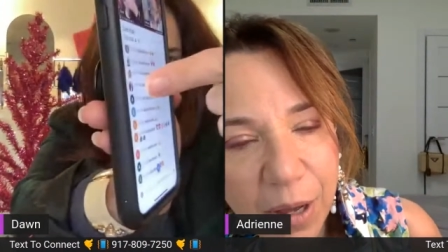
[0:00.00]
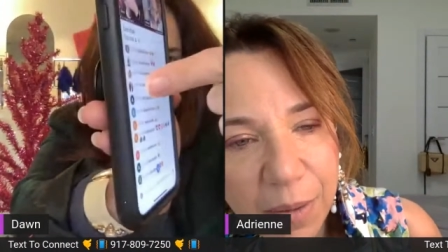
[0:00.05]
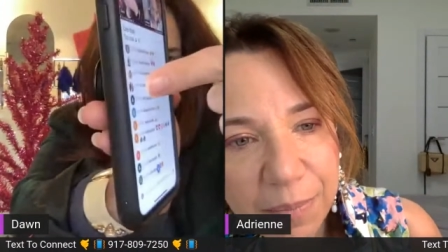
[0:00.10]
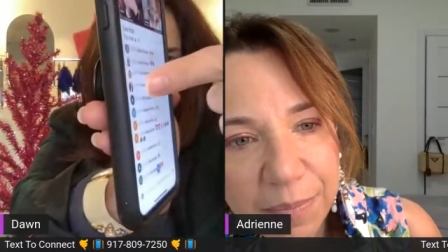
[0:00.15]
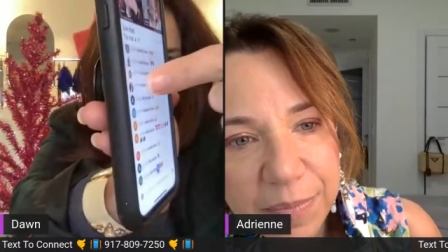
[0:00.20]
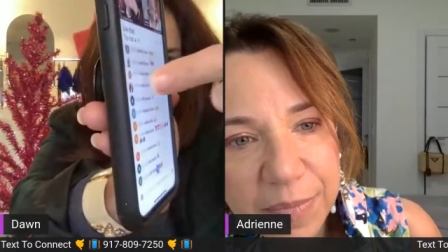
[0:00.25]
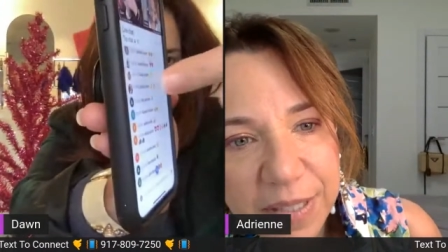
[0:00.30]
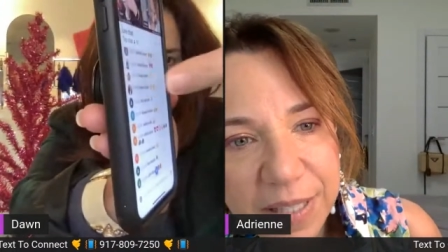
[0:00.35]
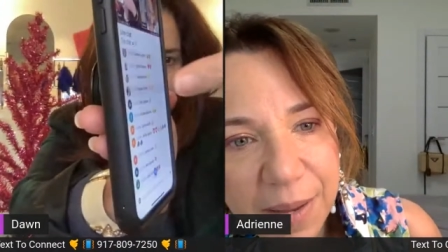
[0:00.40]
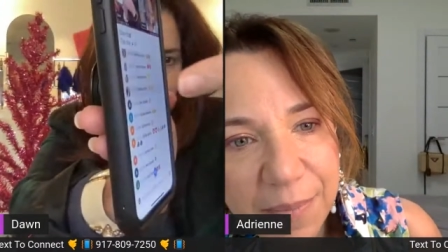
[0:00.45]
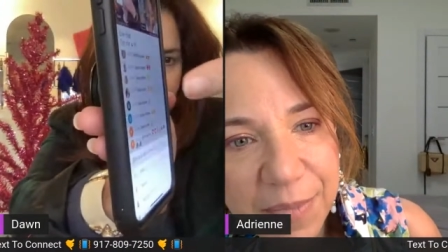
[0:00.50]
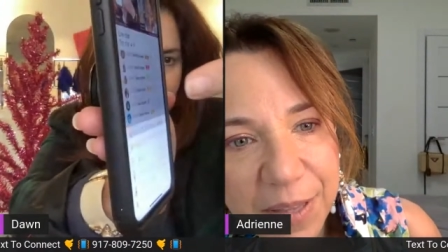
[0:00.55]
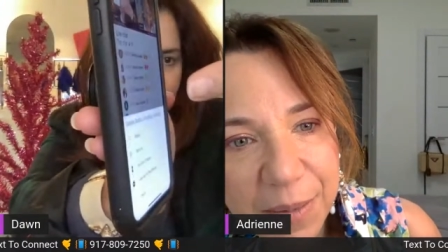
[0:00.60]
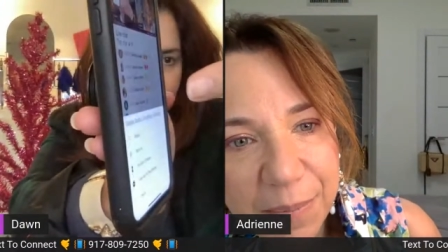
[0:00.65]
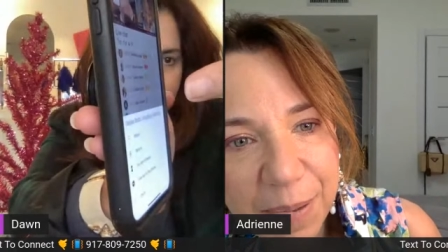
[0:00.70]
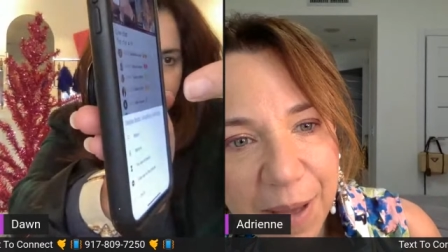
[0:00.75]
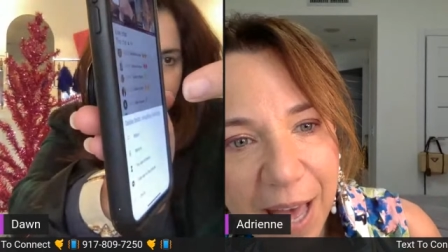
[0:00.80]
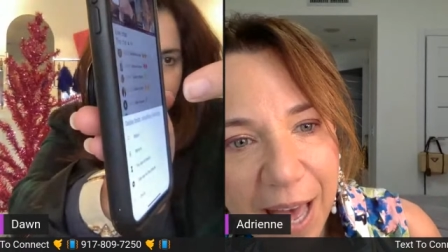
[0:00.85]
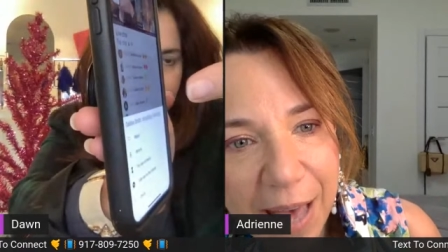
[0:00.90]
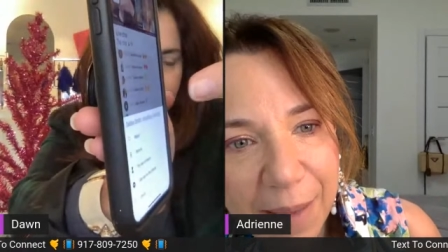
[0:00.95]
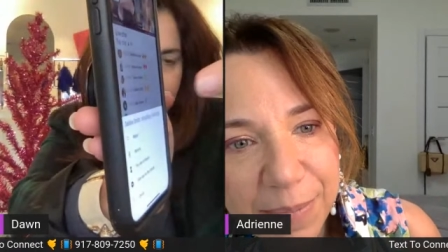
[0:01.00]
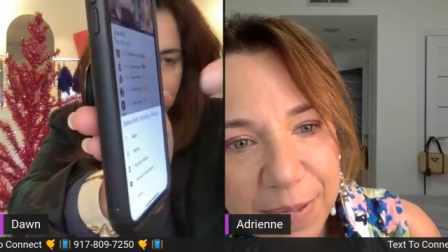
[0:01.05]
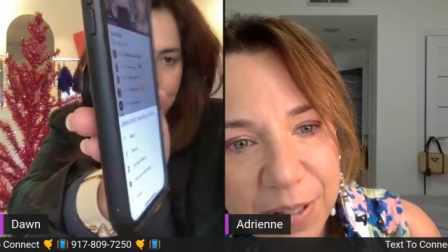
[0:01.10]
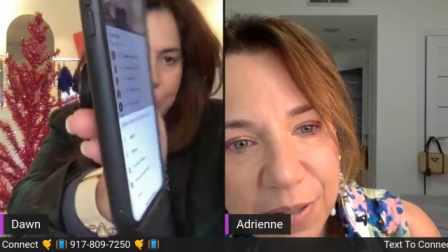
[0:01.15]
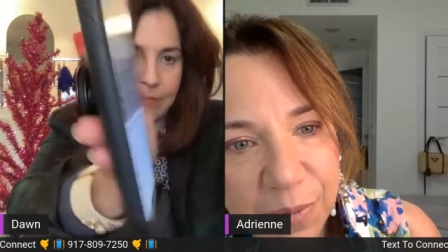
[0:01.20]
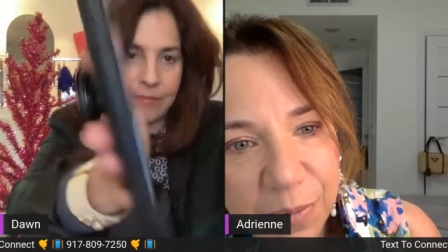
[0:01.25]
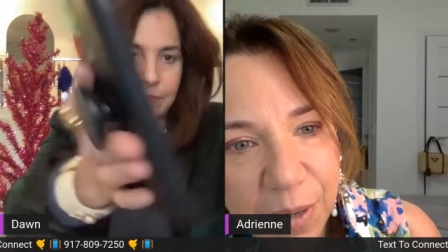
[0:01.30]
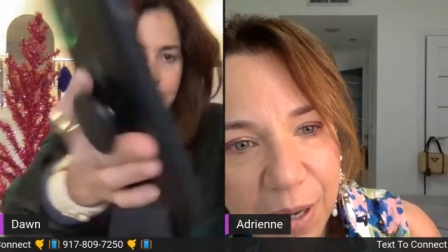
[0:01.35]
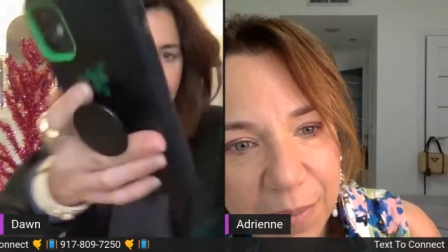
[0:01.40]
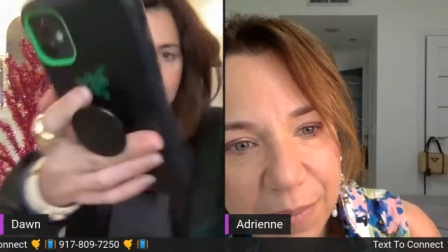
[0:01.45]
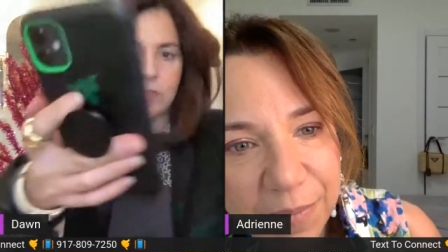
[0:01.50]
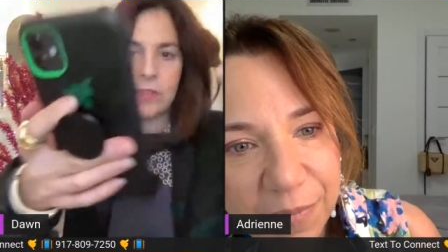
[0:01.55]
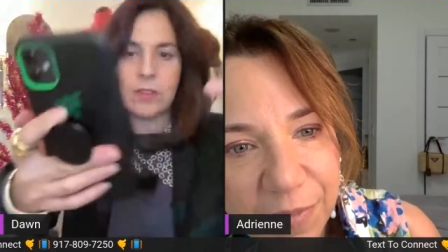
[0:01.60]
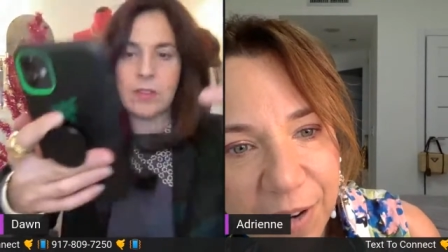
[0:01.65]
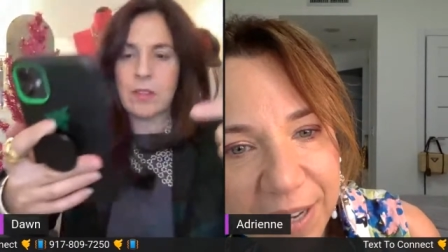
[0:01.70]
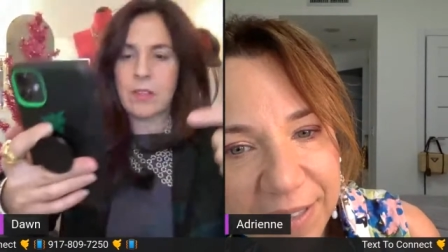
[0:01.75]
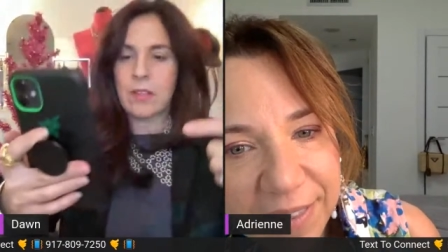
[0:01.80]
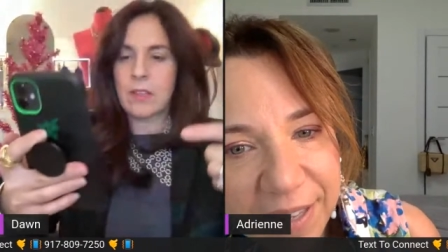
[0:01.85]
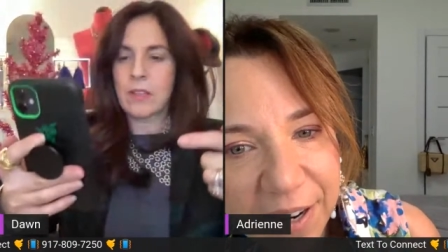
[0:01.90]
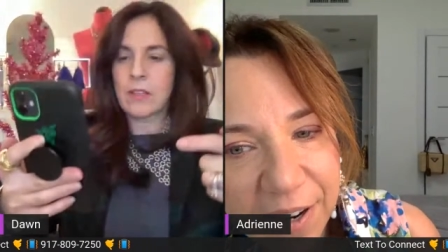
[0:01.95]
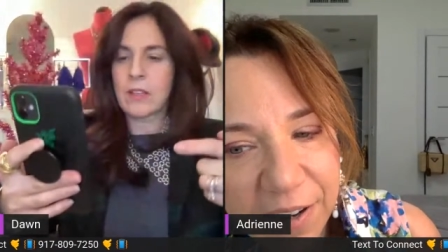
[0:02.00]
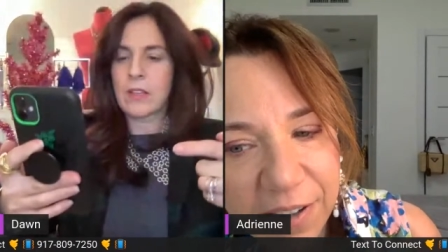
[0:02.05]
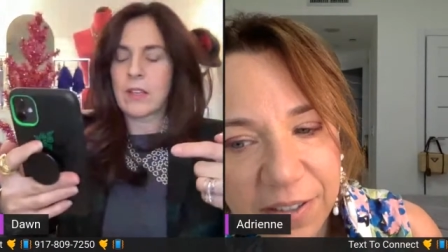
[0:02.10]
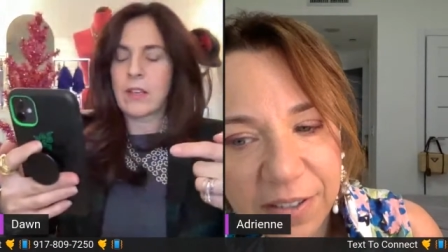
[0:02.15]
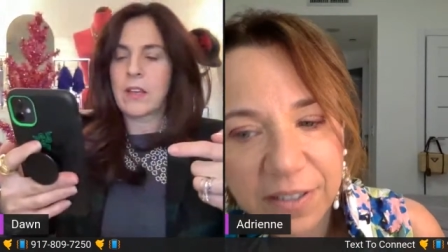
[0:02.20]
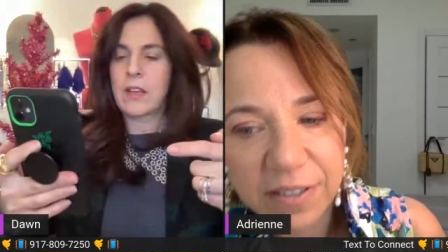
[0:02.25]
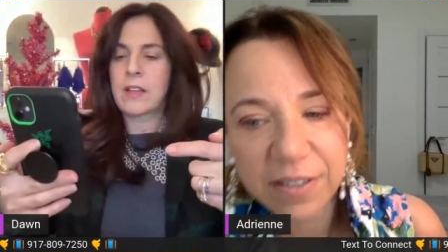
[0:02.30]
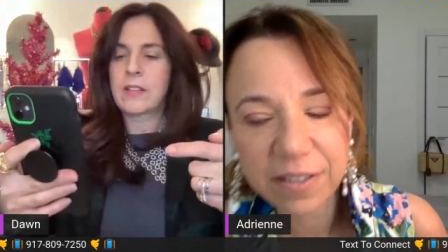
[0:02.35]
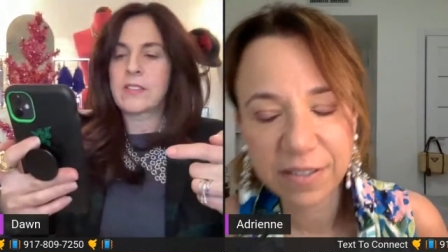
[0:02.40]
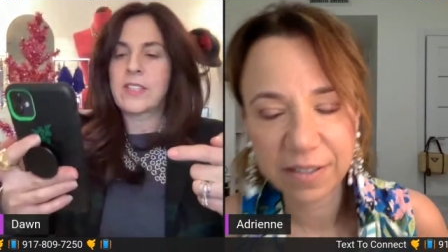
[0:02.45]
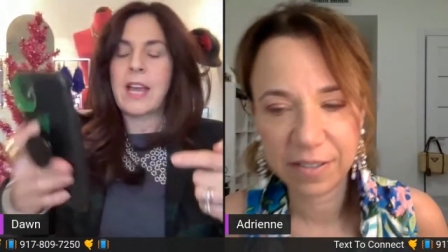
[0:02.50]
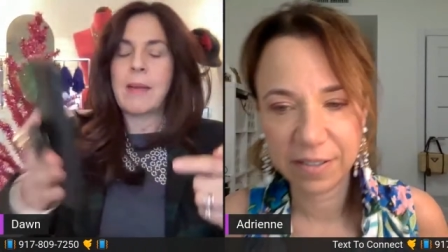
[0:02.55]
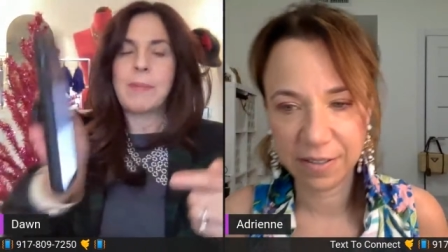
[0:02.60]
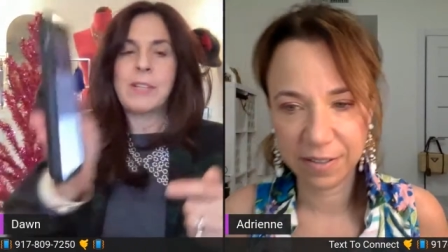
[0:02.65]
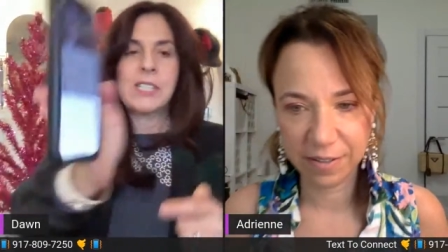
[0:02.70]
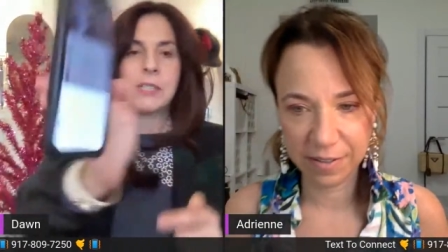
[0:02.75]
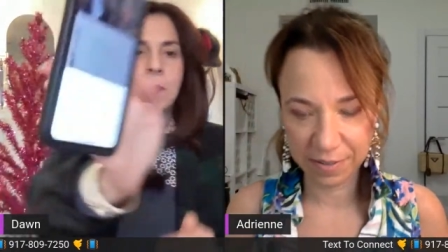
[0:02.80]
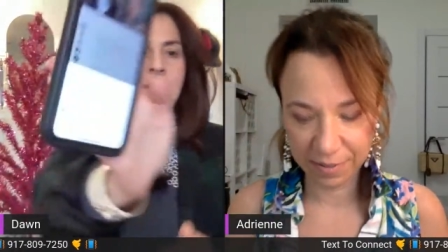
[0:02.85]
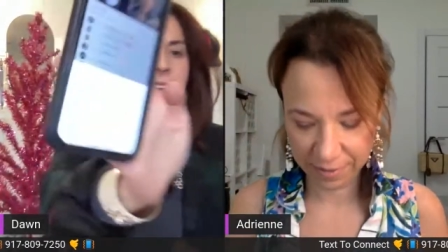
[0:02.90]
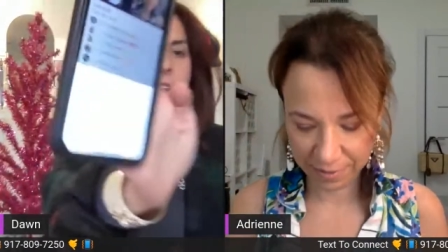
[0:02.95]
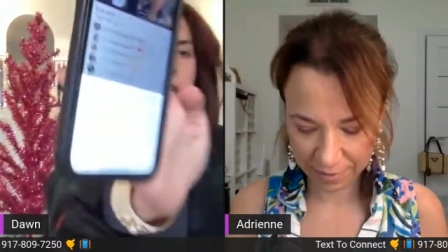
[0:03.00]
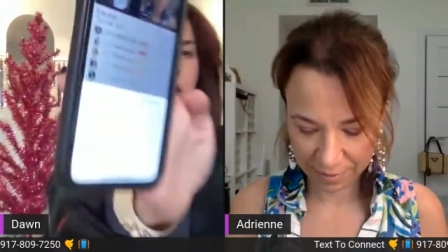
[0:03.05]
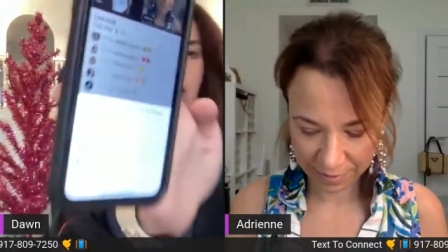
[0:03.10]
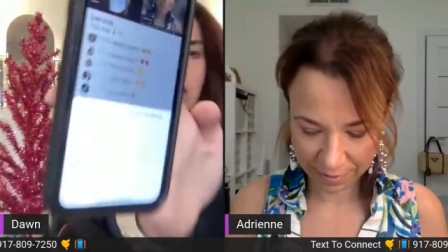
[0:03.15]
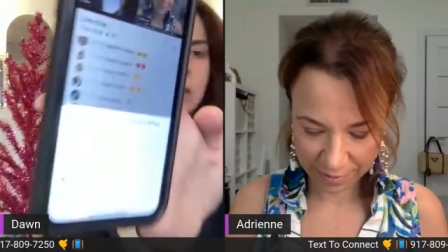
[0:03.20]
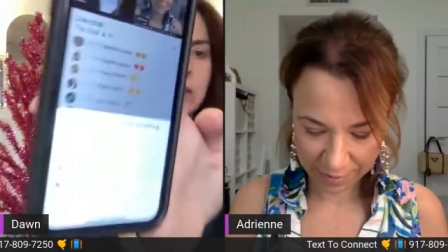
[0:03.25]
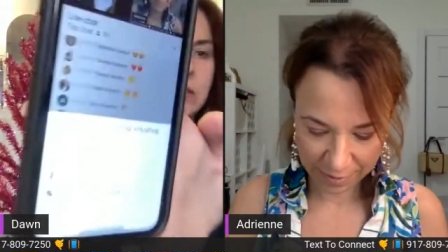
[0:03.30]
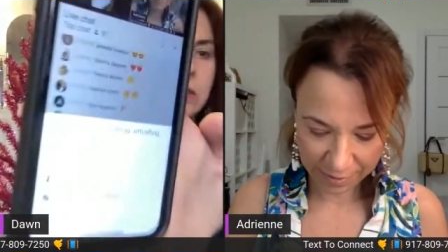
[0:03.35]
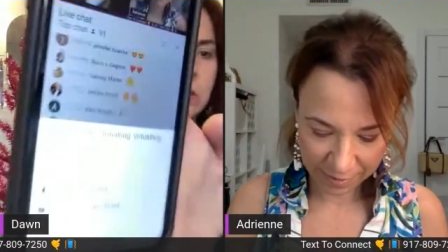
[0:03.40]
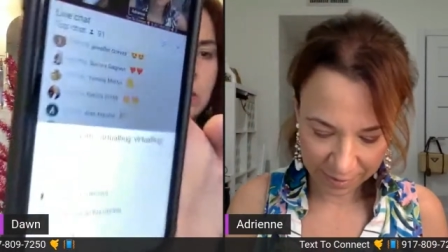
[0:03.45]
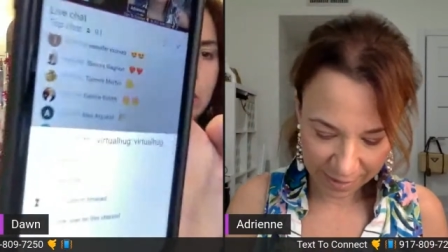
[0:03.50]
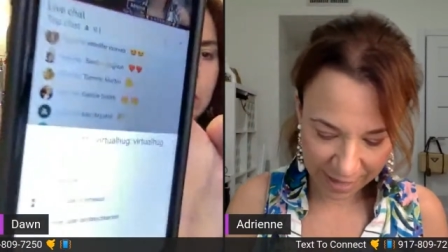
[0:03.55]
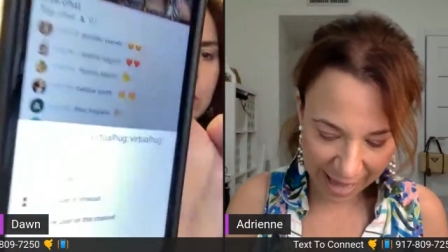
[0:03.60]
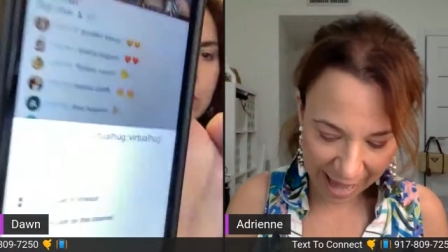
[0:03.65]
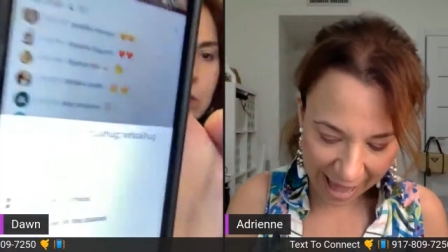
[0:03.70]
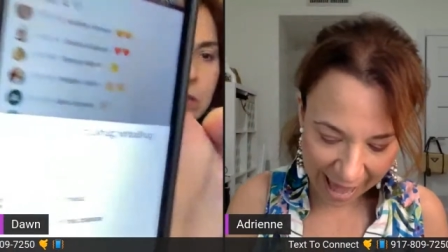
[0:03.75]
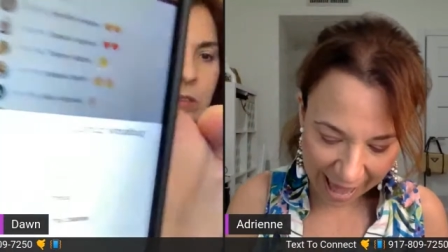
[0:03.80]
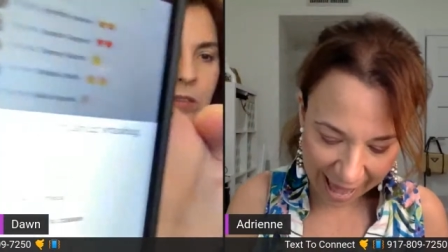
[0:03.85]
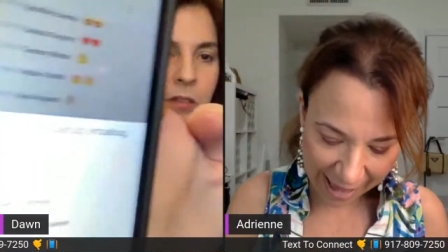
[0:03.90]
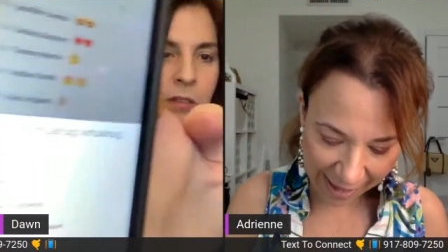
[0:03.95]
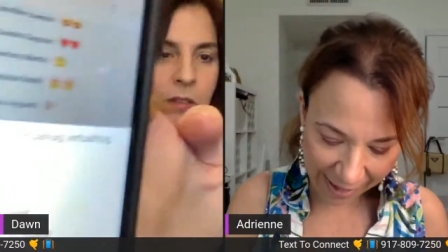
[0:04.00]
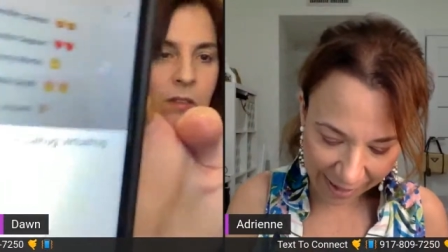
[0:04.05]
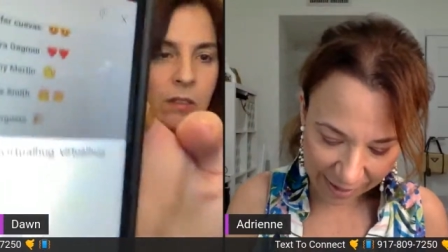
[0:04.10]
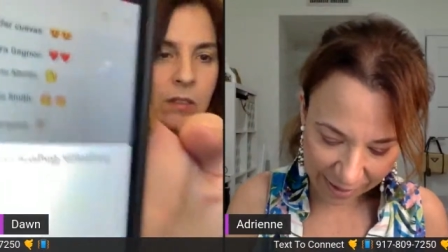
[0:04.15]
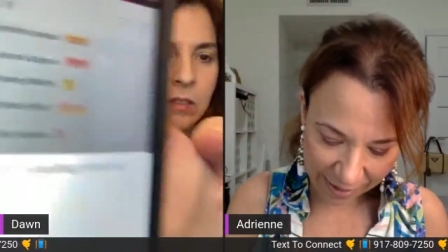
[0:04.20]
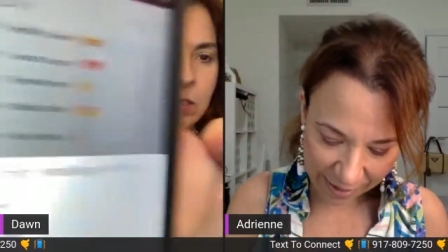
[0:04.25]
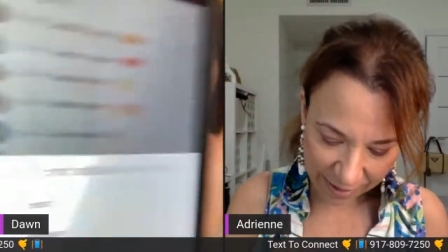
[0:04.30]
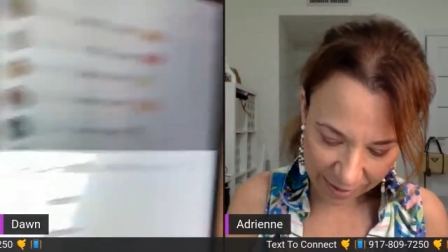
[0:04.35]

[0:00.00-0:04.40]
Oh, oh. something popped. Whoop, right there. Debbie Smith. Okay.